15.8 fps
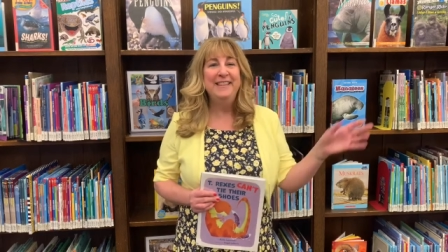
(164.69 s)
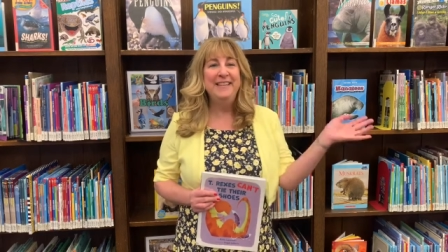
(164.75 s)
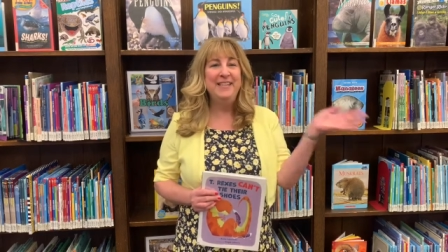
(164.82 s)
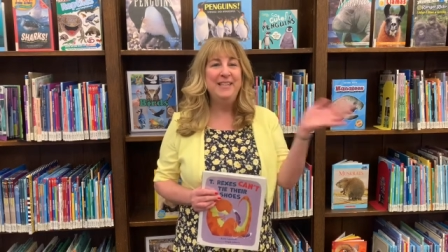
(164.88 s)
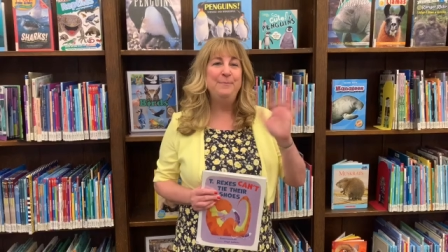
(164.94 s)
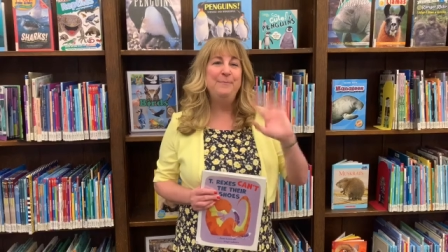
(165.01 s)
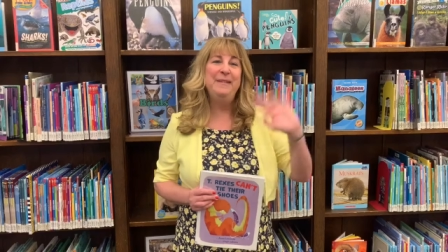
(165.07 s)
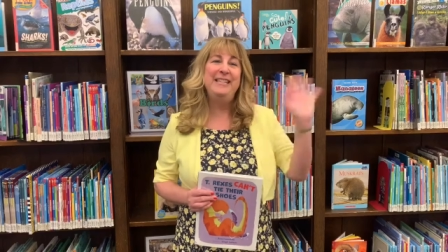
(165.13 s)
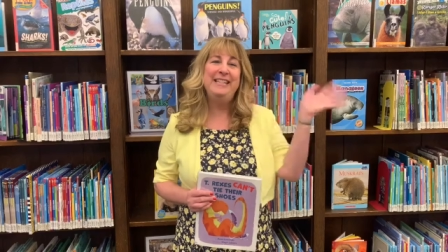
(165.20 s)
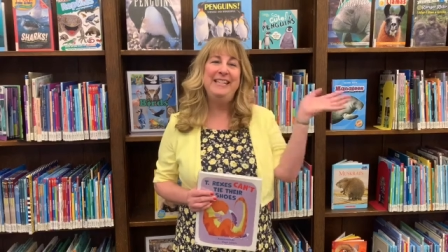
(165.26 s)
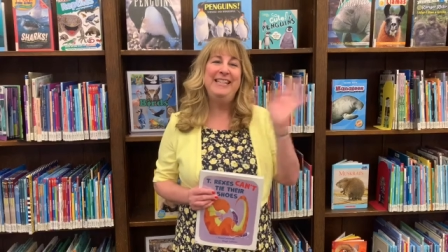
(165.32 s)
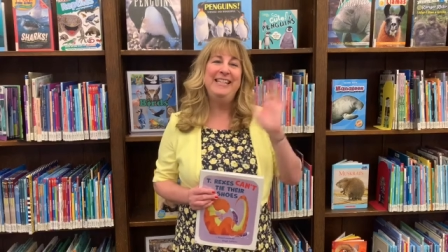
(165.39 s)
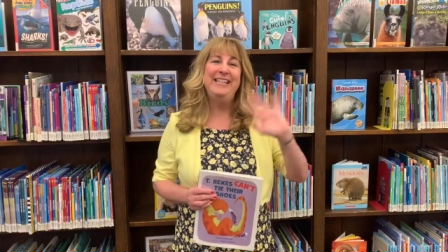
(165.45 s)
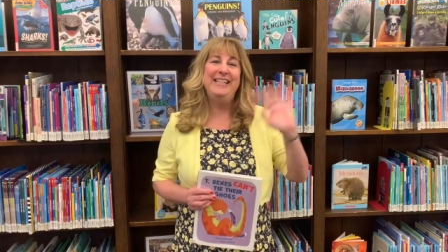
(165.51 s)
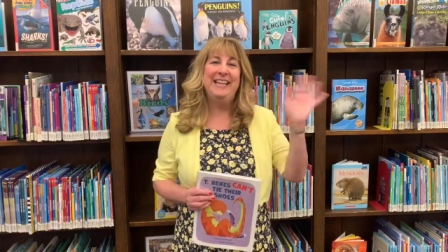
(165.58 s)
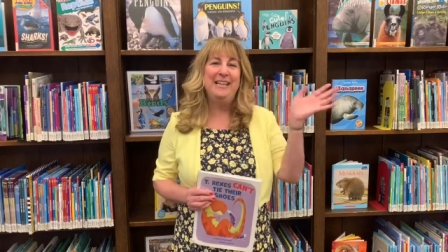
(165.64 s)
This is Miss
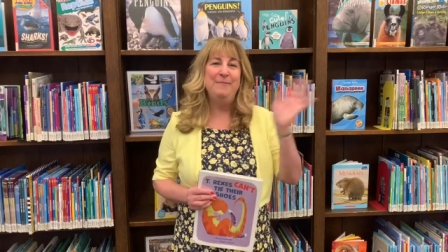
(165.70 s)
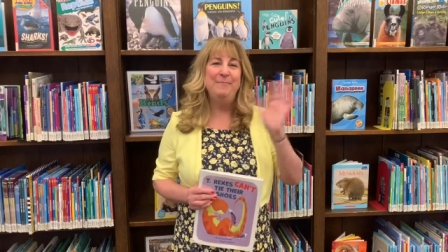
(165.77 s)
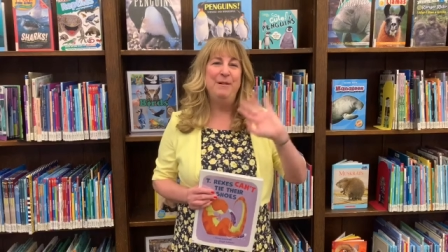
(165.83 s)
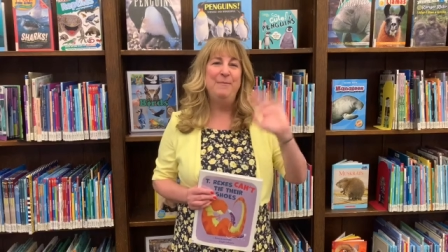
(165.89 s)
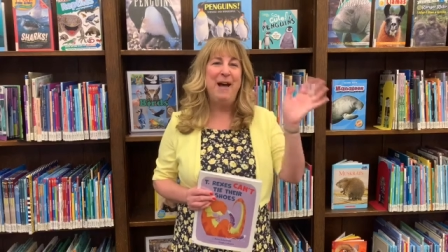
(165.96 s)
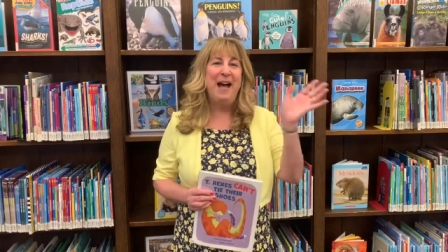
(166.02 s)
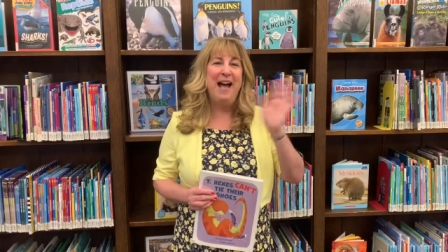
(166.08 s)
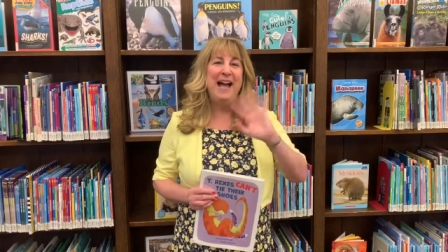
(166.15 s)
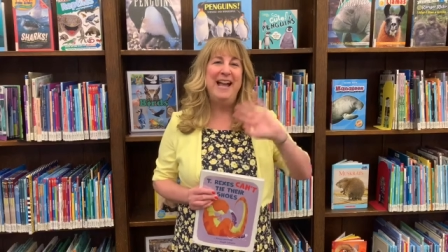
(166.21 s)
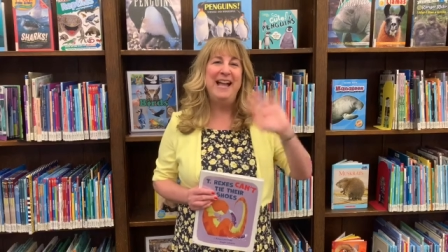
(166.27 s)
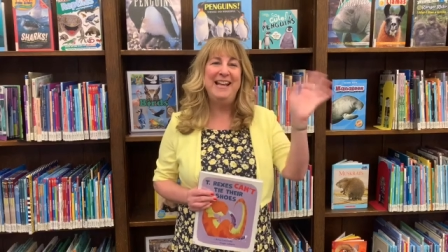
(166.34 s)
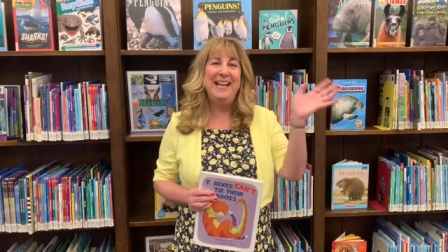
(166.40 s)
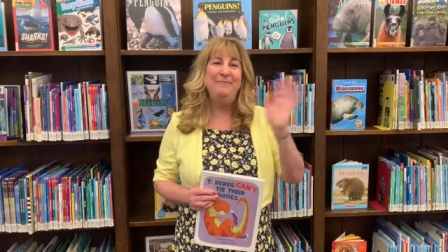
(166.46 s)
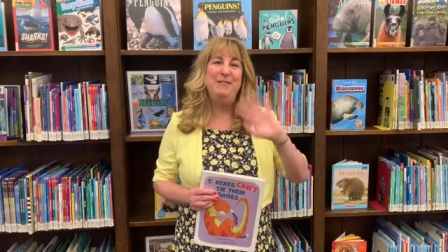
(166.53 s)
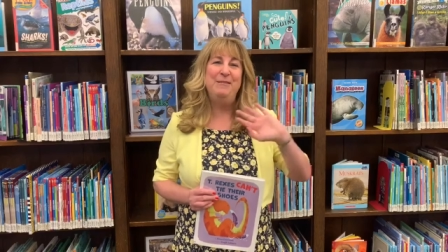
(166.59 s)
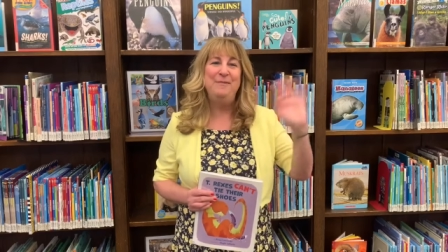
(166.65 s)
Tee saying
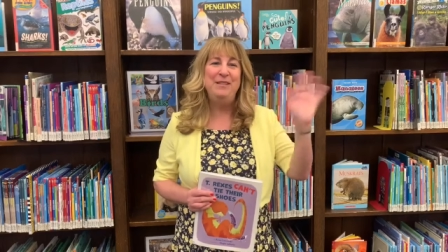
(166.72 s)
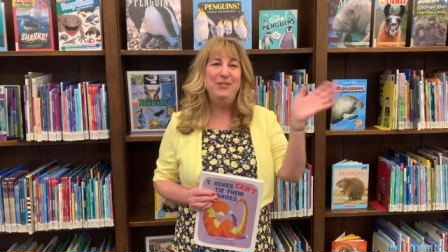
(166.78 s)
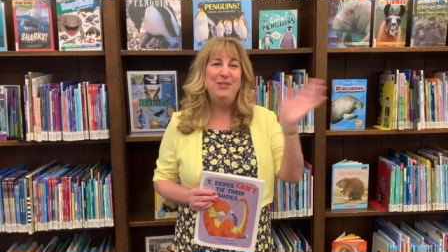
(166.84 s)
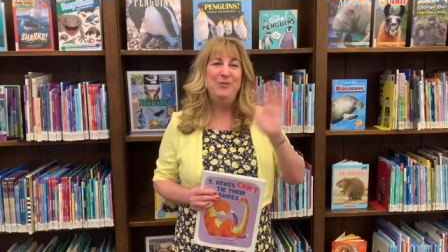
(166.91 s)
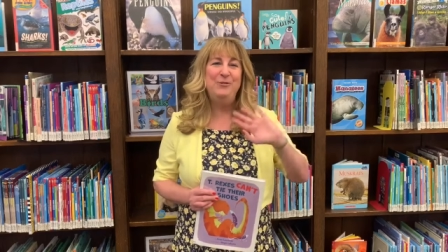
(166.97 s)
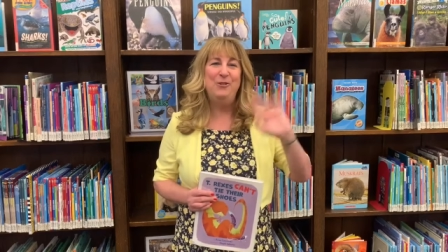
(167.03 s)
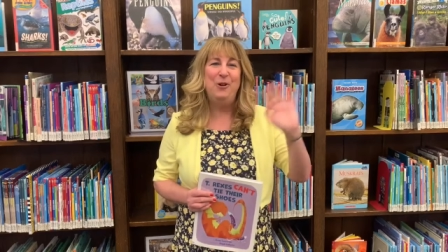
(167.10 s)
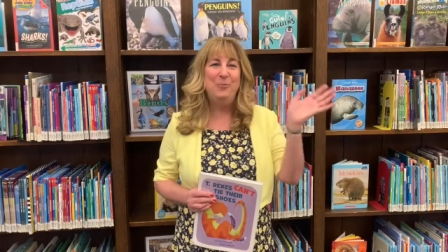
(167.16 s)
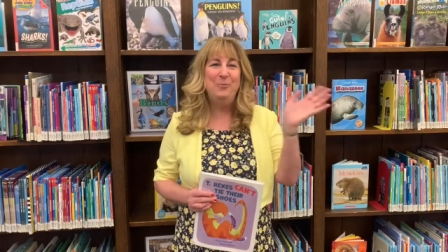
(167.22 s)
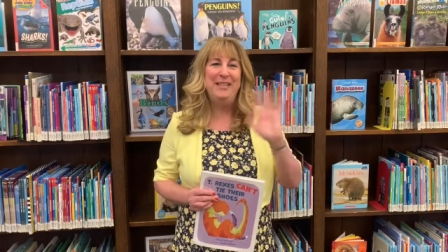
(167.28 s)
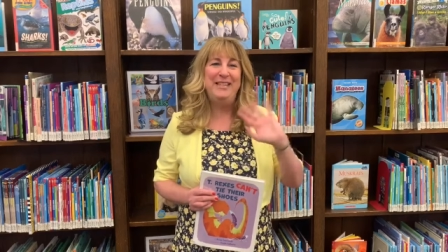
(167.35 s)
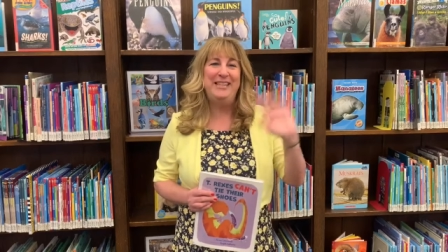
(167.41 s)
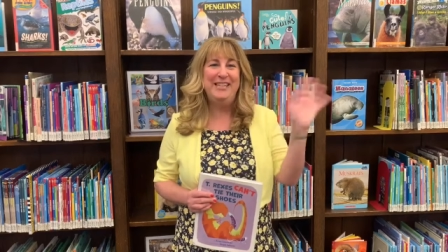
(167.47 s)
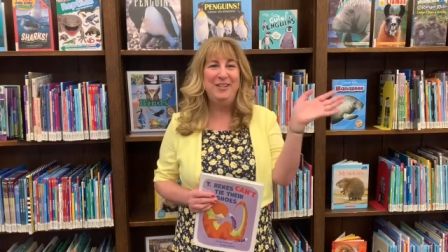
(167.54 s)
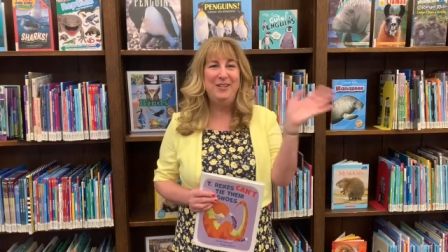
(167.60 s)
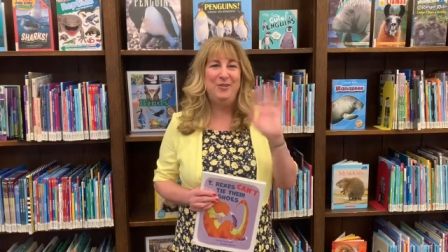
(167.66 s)
bye-bye, and we miss you and hope to
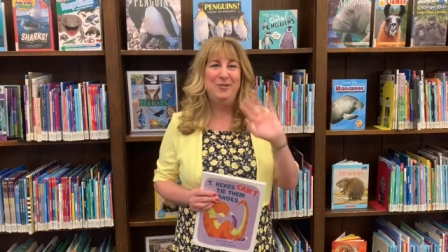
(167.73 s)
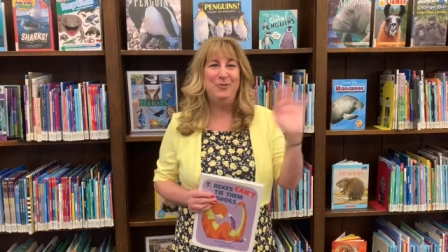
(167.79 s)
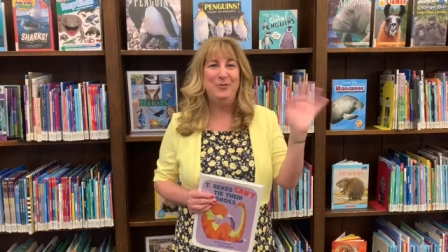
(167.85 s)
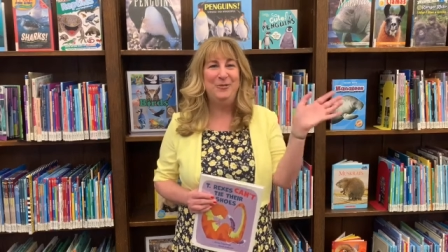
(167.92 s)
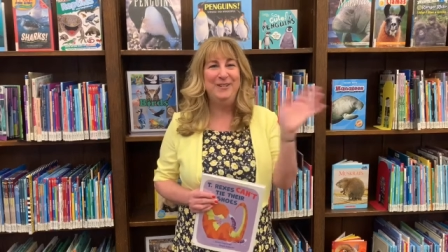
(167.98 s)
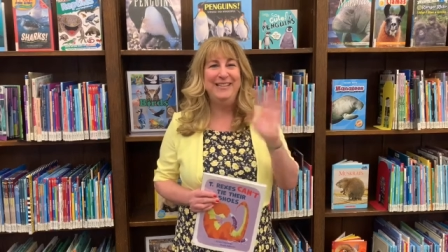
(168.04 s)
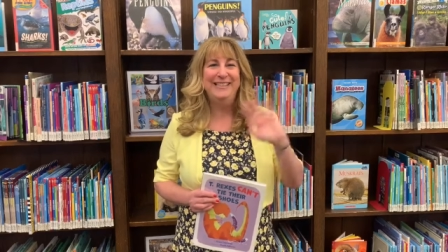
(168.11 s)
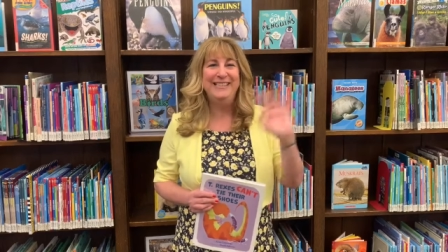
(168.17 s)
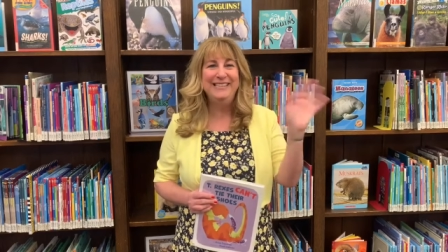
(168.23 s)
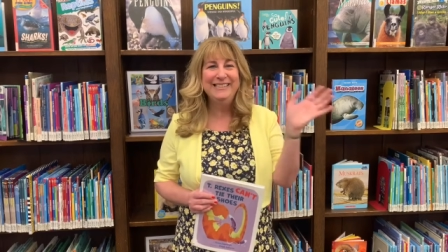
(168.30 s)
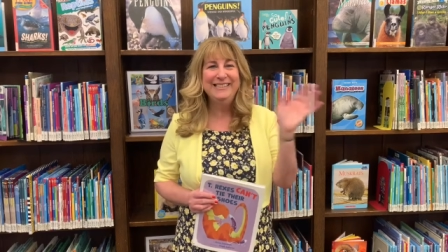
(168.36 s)
see you soon.